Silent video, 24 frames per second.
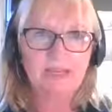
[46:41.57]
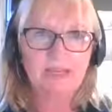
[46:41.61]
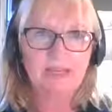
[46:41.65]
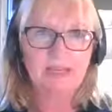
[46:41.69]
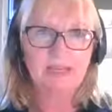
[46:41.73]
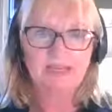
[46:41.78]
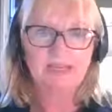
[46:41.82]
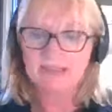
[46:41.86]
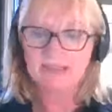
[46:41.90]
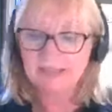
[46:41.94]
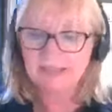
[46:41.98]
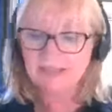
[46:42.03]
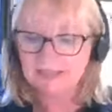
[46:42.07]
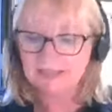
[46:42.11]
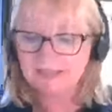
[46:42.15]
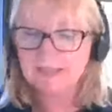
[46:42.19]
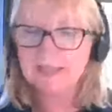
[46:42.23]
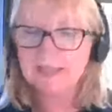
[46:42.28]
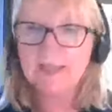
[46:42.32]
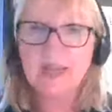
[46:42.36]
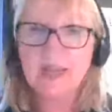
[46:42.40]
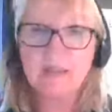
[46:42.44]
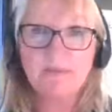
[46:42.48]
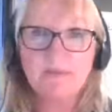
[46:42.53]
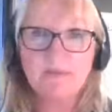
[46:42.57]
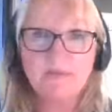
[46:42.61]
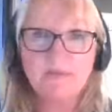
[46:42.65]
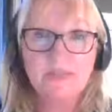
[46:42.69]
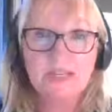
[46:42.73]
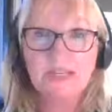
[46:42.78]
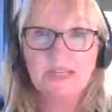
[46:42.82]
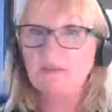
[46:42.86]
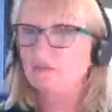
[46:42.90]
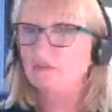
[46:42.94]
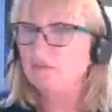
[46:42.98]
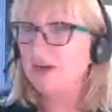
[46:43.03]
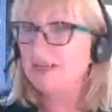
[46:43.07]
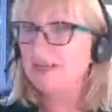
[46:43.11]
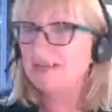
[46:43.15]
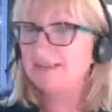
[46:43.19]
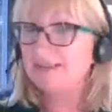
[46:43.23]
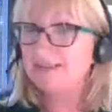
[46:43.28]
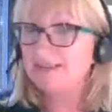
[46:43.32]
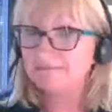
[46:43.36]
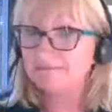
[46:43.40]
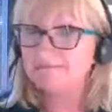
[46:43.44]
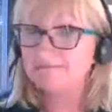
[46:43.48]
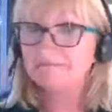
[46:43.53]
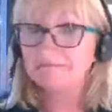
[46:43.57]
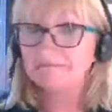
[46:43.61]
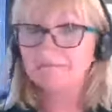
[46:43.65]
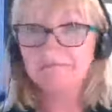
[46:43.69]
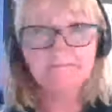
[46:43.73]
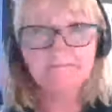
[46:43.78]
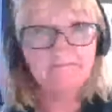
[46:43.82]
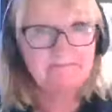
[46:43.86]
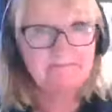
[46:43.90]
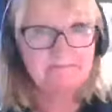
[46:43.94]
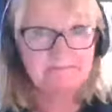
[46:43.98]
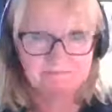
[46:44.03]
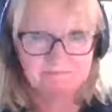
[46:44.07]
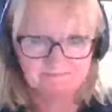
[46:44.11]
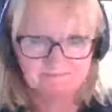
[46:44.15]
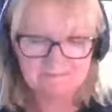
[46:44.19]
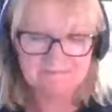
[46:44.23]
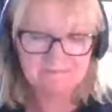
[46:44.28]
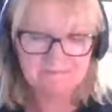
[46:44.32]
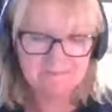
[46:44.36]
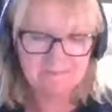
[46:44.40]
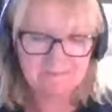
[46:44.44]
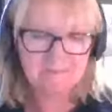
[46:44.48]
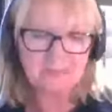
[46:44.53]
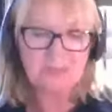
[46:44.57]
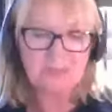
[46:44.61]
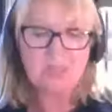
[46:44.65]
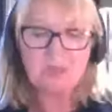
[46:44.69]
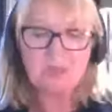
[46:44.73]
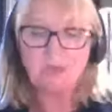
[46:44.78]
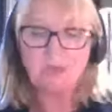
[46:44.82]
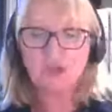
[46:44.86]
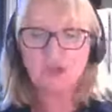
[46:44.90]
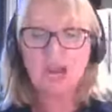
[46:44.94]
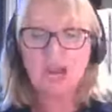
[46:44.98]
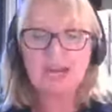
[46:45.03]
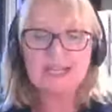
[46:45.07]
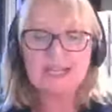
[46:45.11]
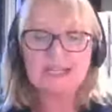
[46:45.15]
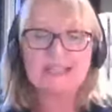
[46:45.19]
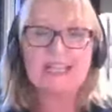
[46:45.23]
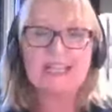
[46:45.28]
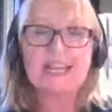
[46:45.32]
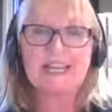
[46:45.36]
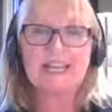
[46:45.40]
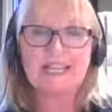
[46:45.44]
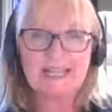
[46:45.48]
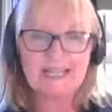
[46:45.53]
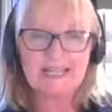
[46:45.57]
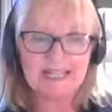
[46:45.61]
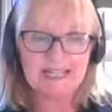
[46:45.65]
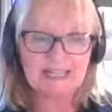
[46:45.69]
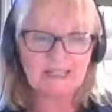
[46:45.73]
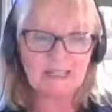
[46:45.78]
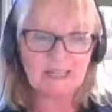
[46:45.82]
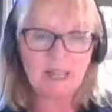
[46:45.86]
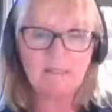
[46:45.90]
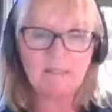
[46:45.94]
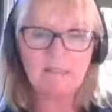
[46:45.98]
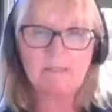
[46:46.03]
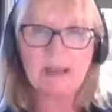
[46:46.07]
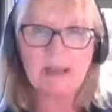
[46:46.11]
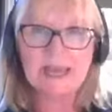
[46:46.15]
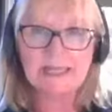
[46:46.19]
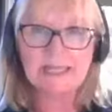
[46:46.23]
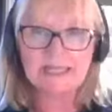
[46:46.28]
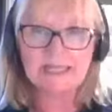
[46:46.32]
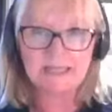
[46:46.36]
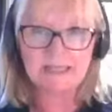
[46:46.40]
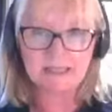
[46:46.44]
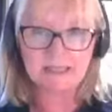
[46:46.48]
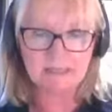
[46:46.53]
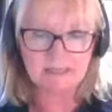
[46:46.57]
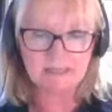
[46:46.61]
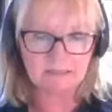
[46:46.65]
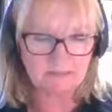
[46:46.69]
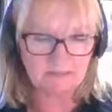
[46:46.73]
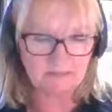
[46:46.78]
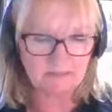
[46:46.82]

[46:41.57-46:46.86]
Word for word: Okay, it says it's a type of team race track cycling and Madison.